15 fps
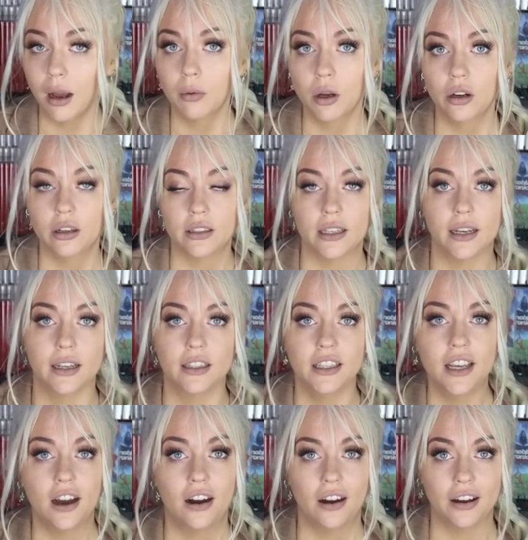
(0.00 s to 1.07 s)
I'm gonna take
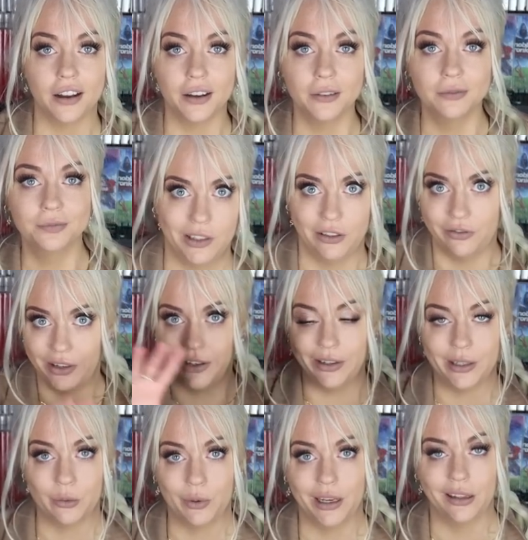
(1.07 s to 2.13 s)
the eye, the
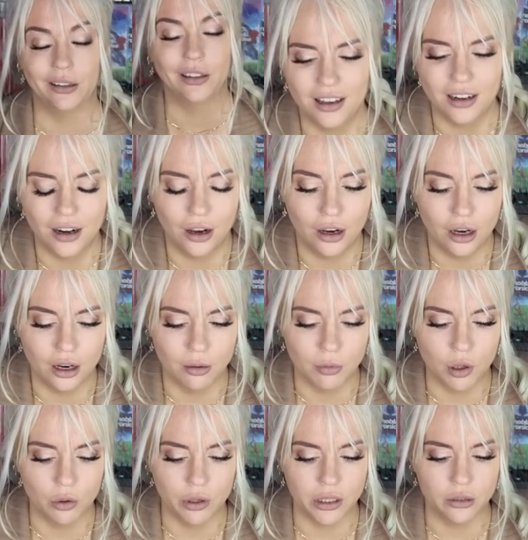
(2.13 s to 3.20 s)
Ferris wheel, and I am
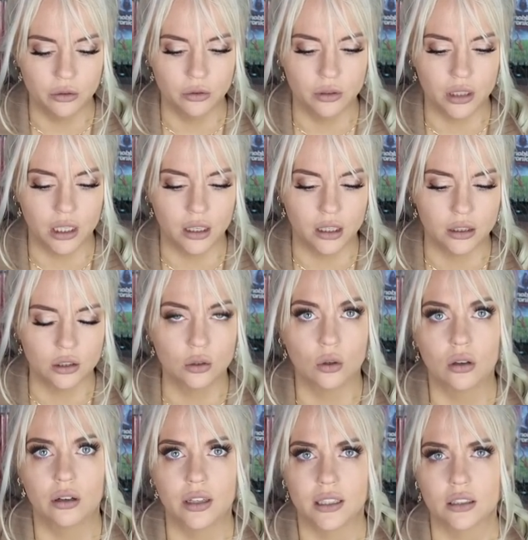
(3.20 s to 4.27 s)
going to the
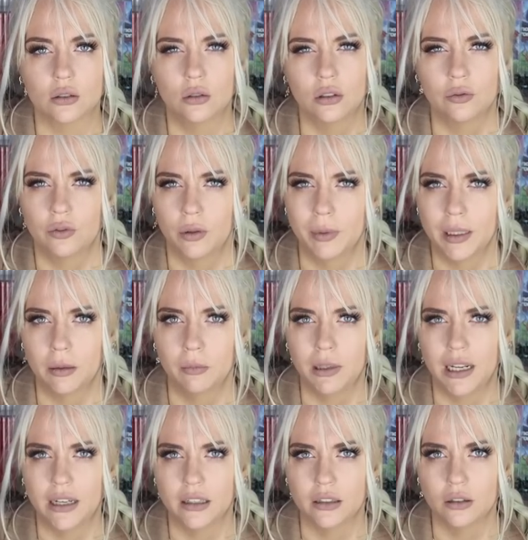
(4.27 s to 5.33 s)
store that's called Forbidden
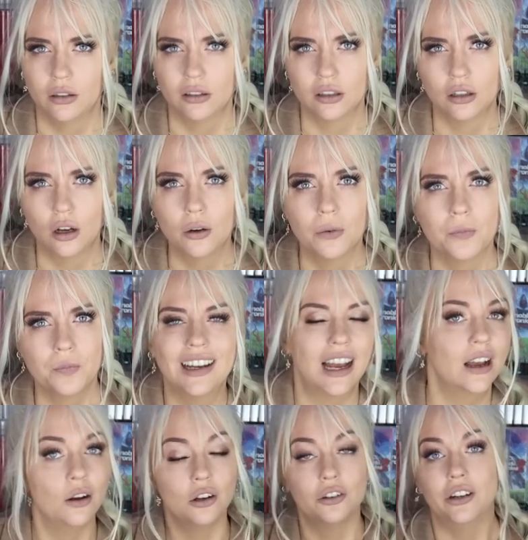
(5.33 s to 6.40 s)
Planet also.
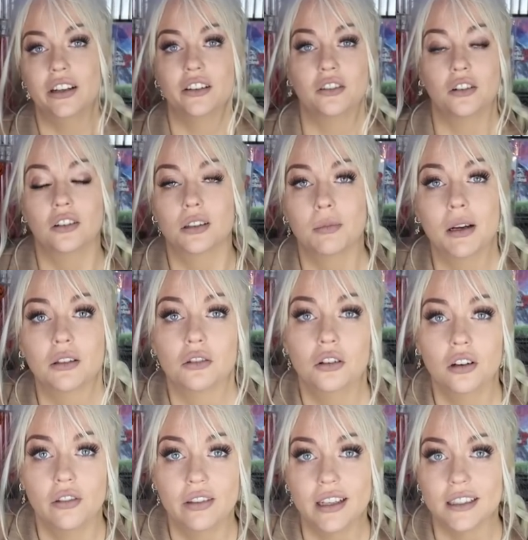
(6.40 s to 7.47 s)
I already talked about
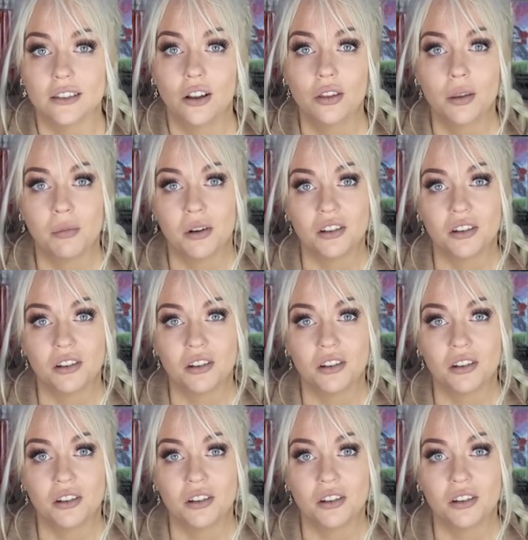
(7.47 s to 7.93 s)
all of this on the